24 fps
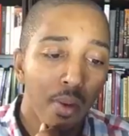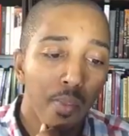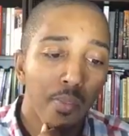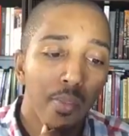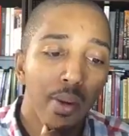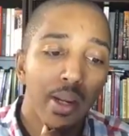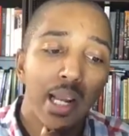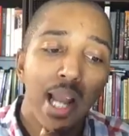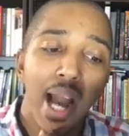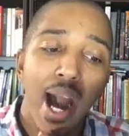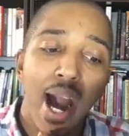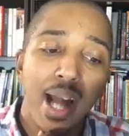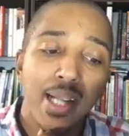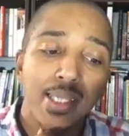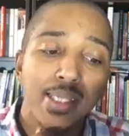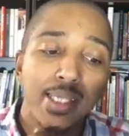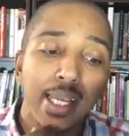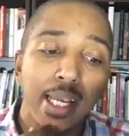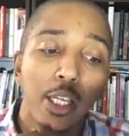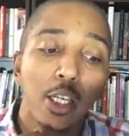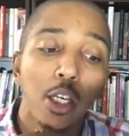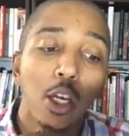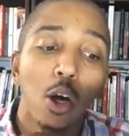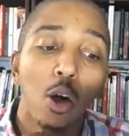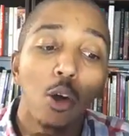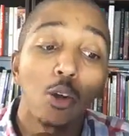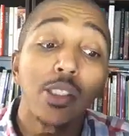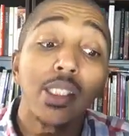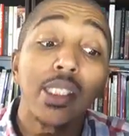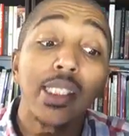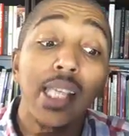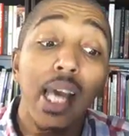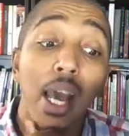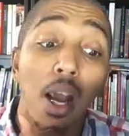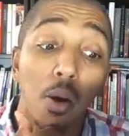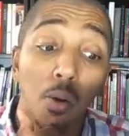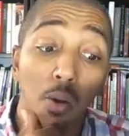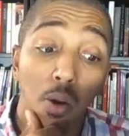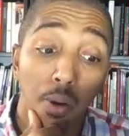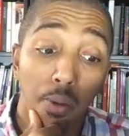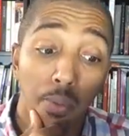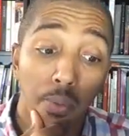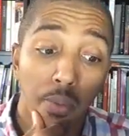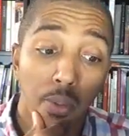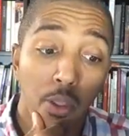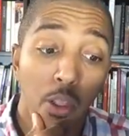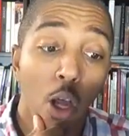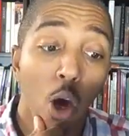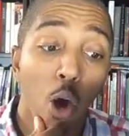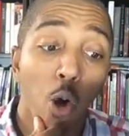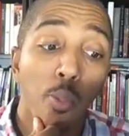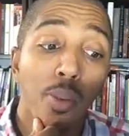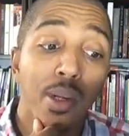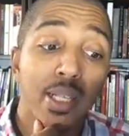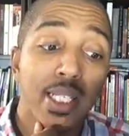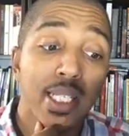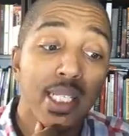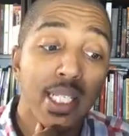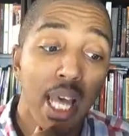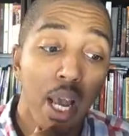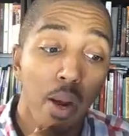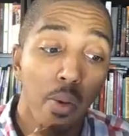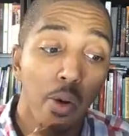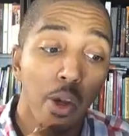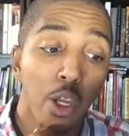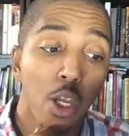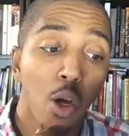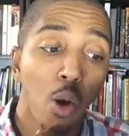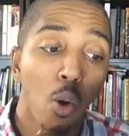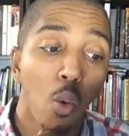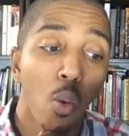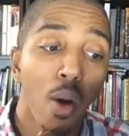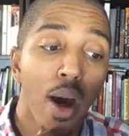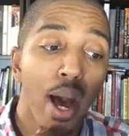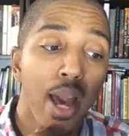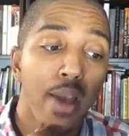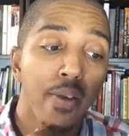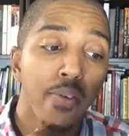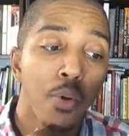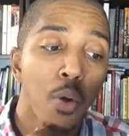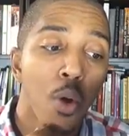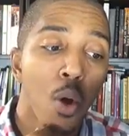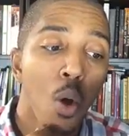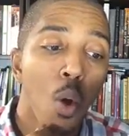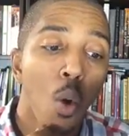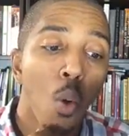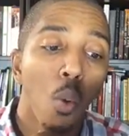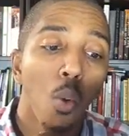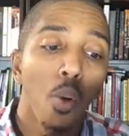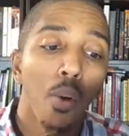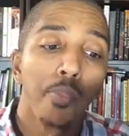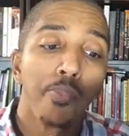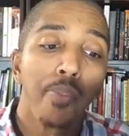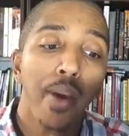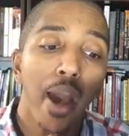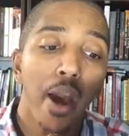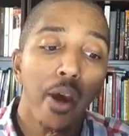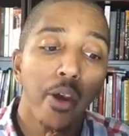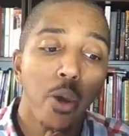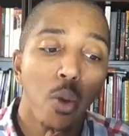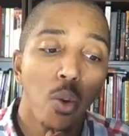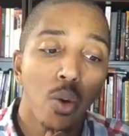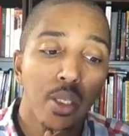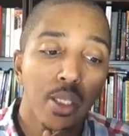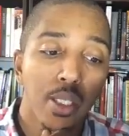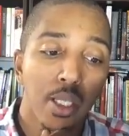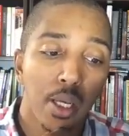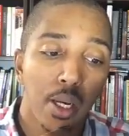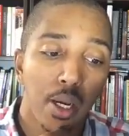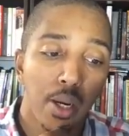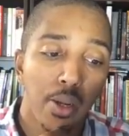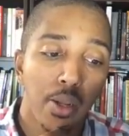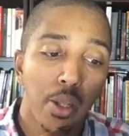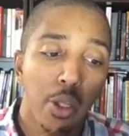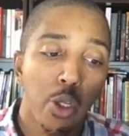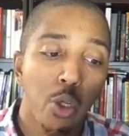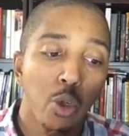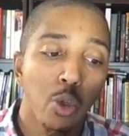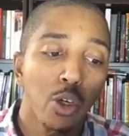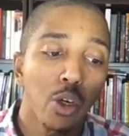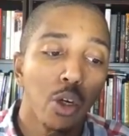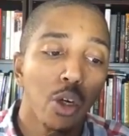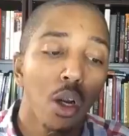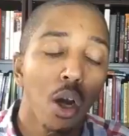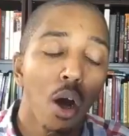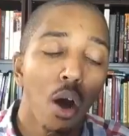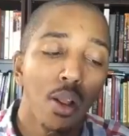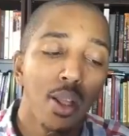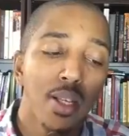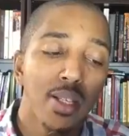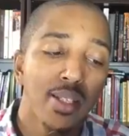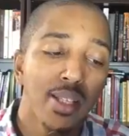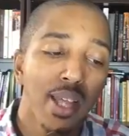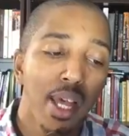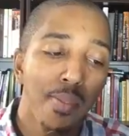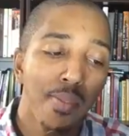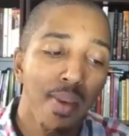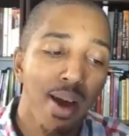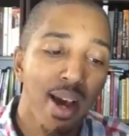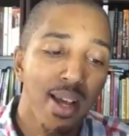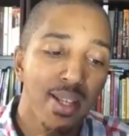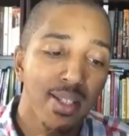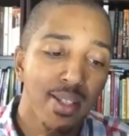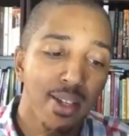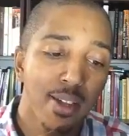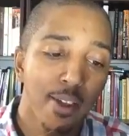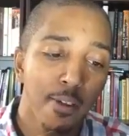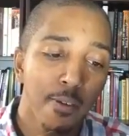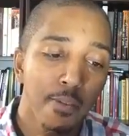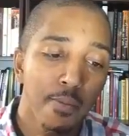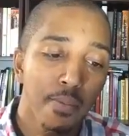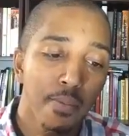But God said, No, Sarah. No, but Sarah, your wife, will bear you a son, and you shall call his name Isaac.